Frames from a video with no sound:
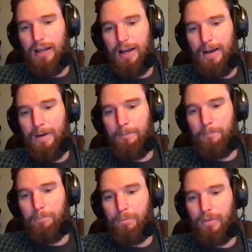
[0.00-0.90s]

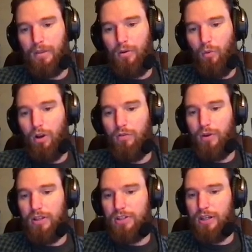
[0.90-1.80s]
One of
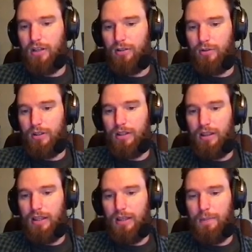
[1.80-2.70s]
which included
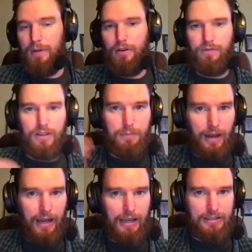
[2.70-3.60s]
the peer
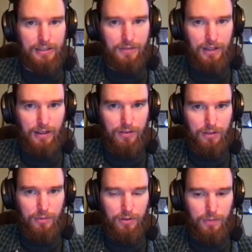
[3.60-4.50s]
feedback activity that you
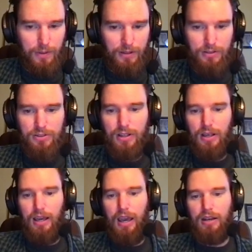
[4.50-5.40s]
did with your peers,
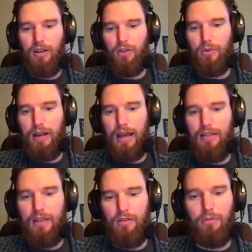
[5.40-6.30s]
and another one
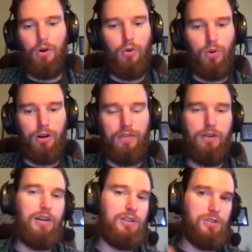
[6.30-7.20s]
had the remote work
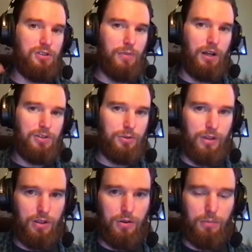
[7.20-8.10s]
foundations module that
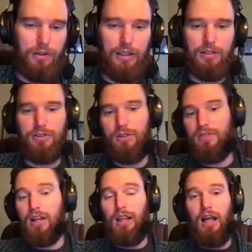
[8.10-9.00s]
you completed. So you've
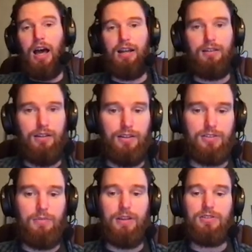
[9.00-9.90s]
done a lot in the
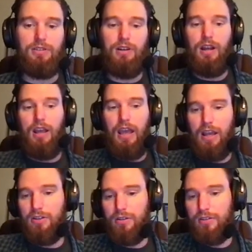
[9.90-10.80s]
semester,
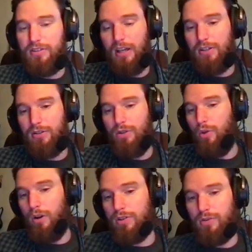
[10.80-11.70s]
and during stage 2
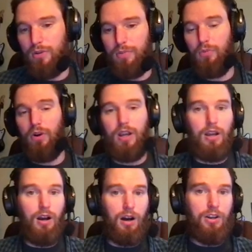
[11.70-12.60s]
you also would have been working
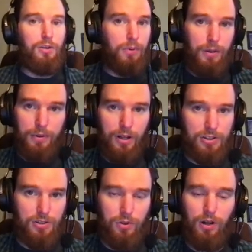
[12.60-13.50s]
on your
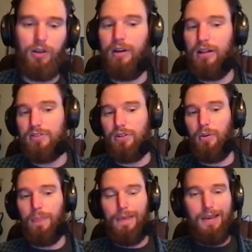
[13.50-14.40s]
pre-production work, right? So
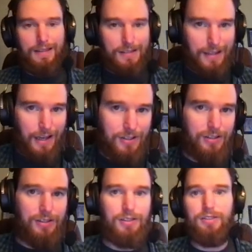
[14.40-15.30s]

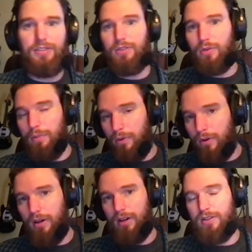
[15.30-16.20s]
sketches,
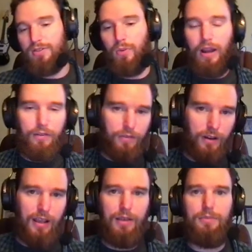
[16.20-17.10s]
storyboards,
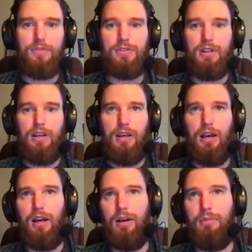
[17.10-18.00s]
wireframes,
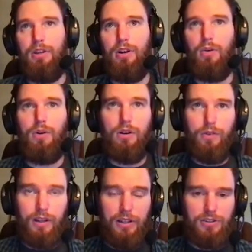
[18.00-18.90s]

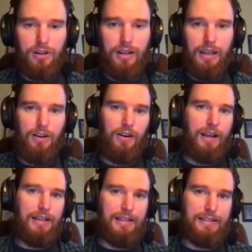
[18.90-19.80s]
really starting to get your
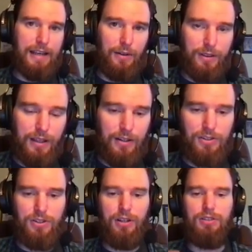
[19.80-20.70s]
ideas out there,
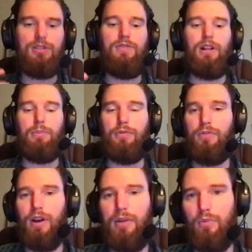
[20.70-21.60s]
starting to develop a
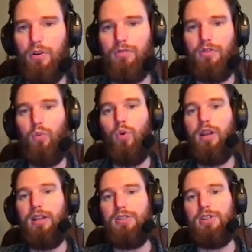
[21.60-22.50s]
framework for what
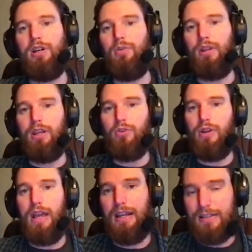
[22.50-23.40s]
it is you're going to really
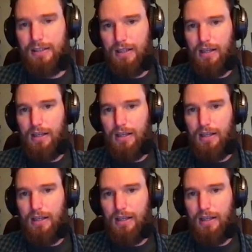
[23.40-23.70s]
create